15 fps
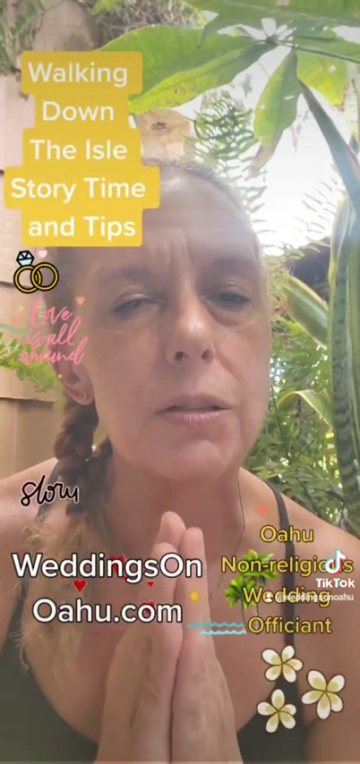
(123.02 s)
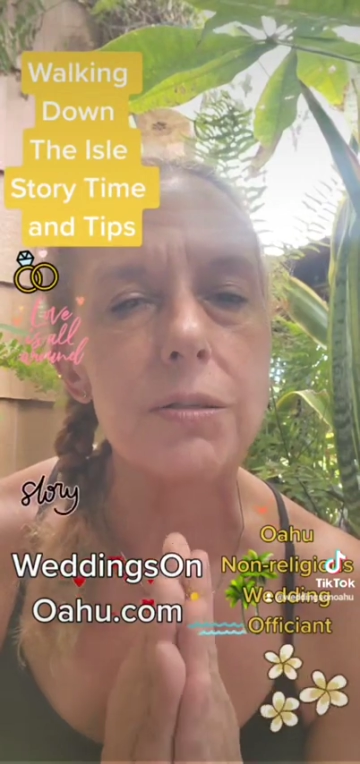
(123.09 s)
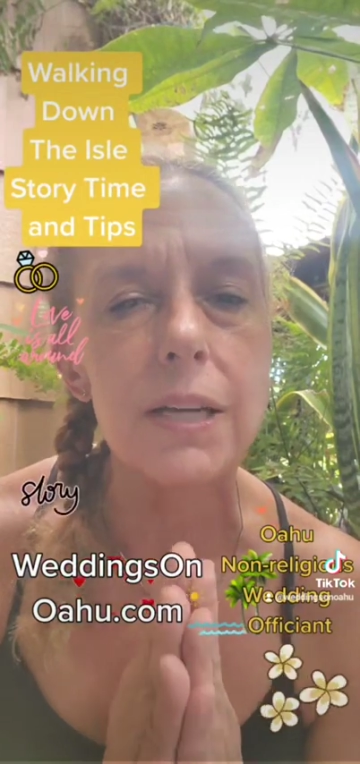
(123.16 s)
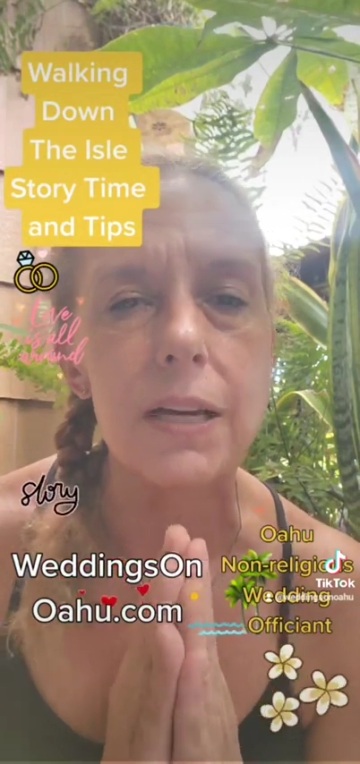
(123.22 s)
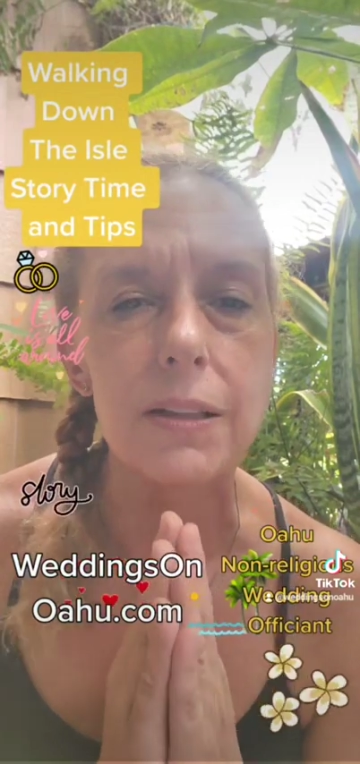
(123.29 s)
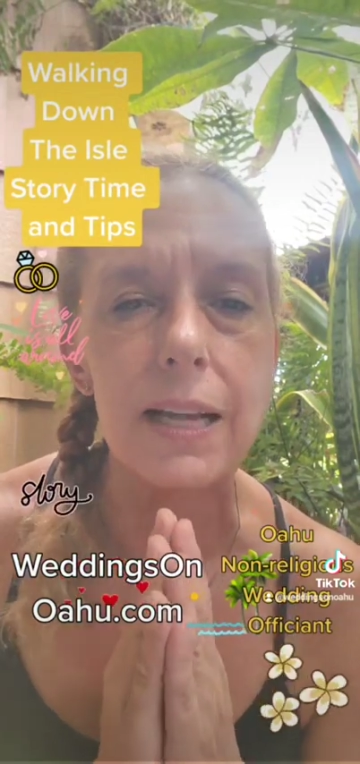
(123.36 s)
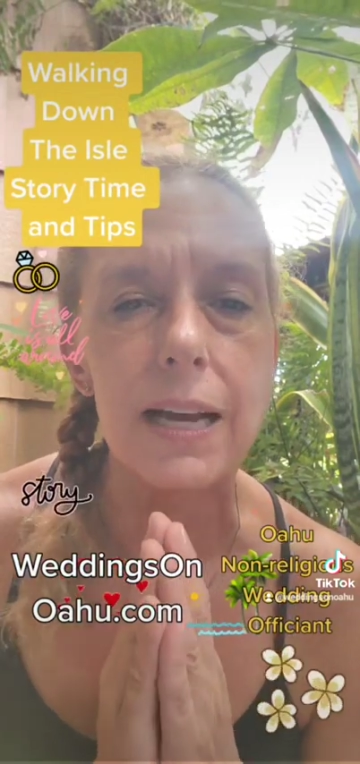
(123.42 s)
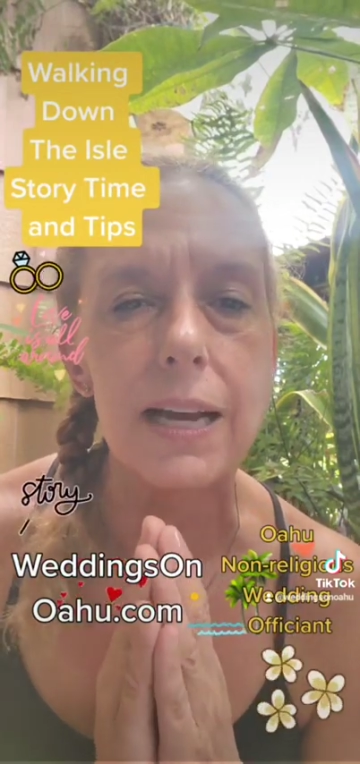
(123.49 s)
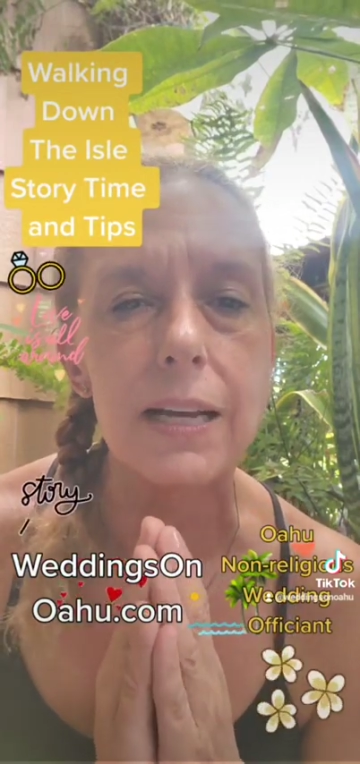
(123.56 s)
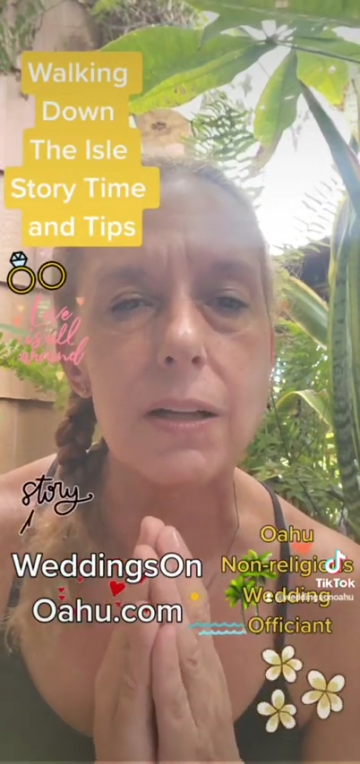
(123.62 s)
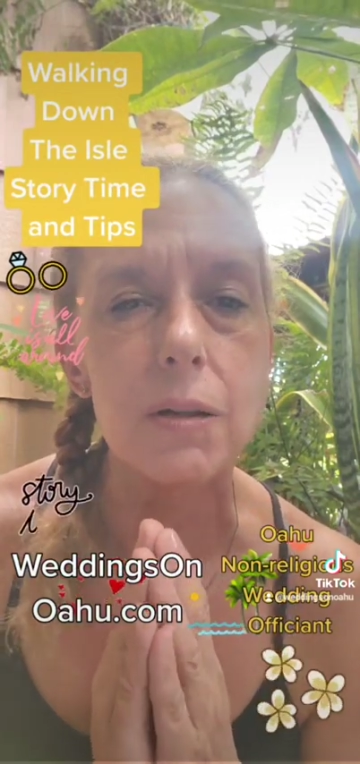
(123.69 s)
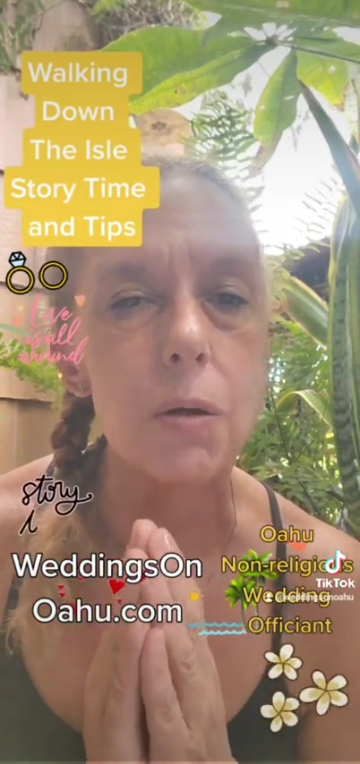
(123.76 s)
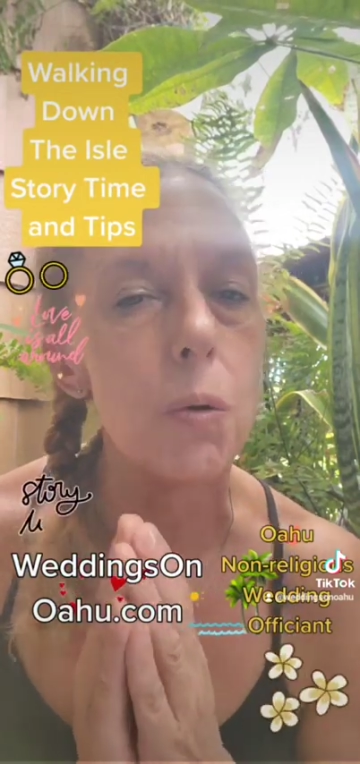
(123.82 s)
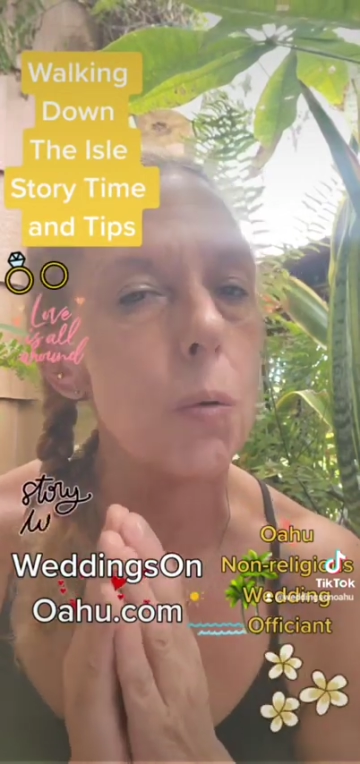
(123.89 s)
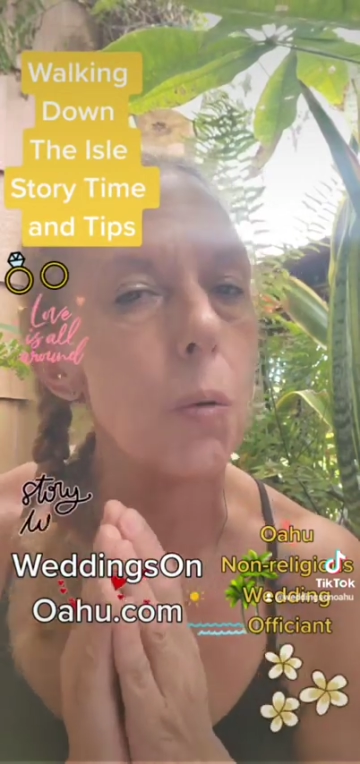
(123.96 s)
you down the
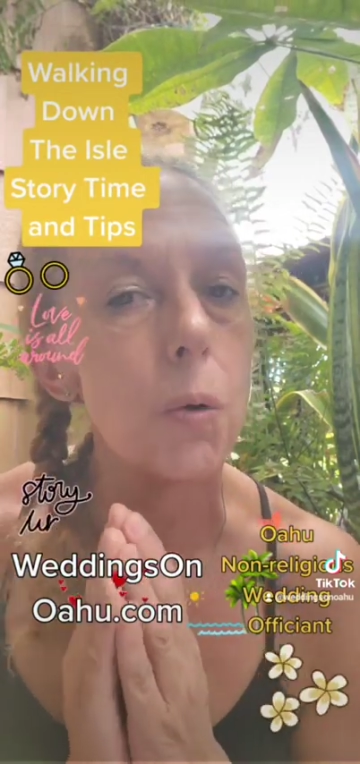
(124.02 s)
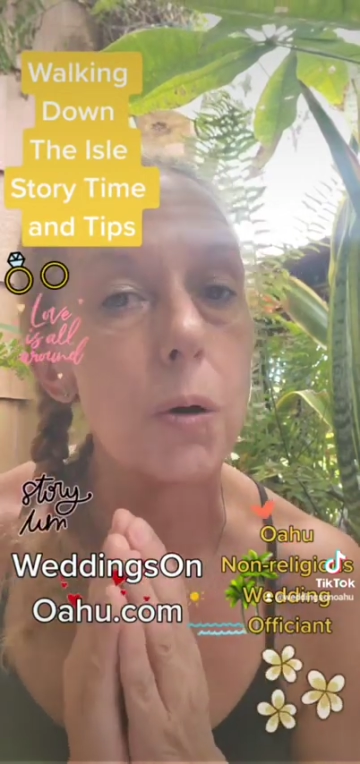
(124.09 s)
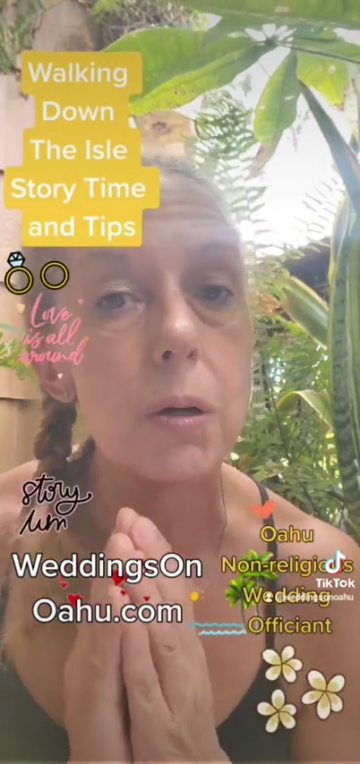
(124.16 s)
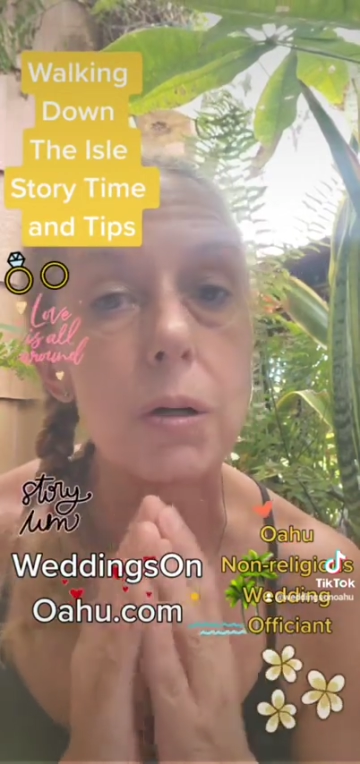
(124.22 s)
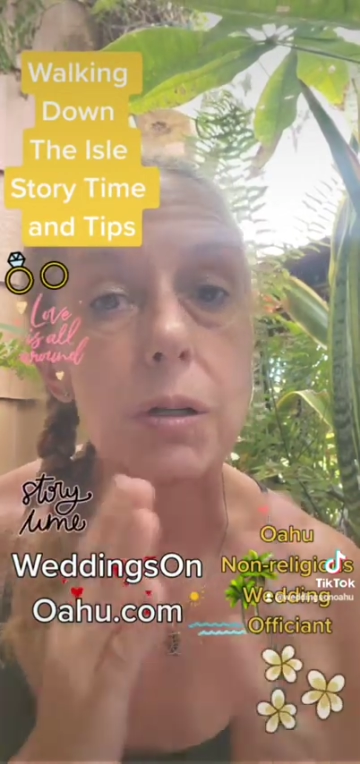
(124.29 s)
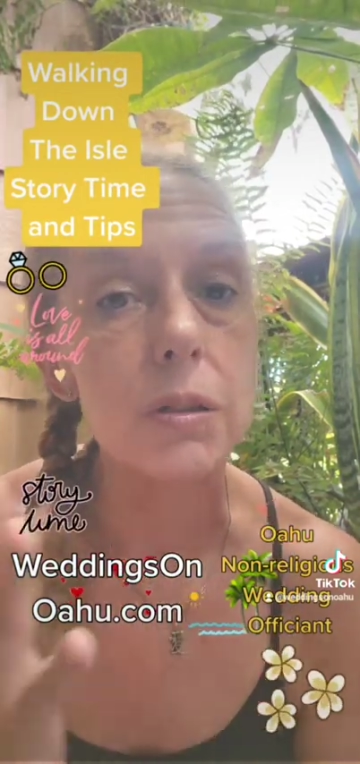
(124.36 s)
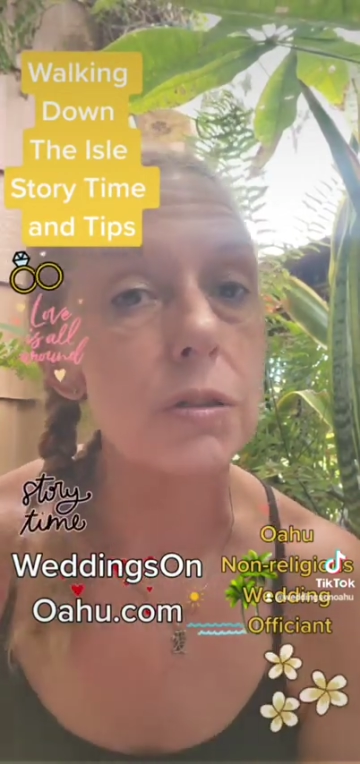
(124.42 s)
aisle or